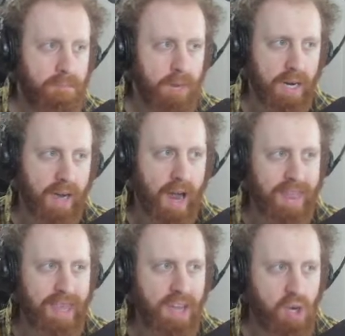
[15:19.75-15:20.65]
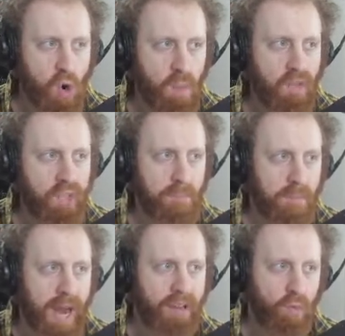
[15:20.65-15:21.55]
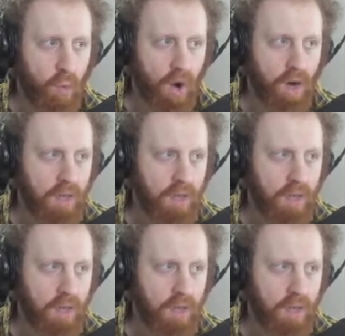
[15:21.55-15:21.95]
but I think a normal jump might have worked